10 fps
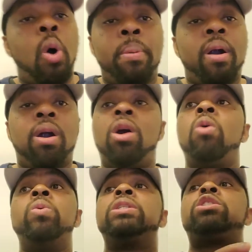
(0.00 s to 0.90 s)
Burrow
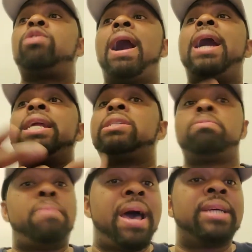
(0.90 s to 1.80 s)
was trying his
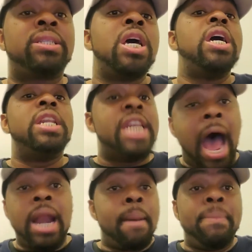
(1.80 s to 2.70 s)
best
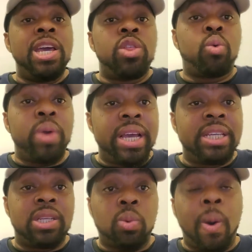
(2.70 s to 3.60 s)
not to be the
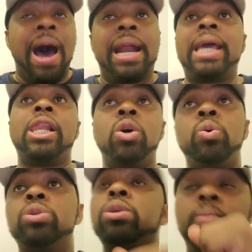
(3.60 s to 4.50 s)
reason why they
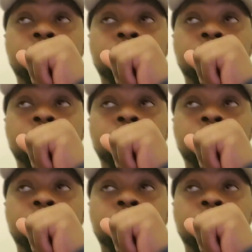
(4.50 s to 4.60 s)
lose.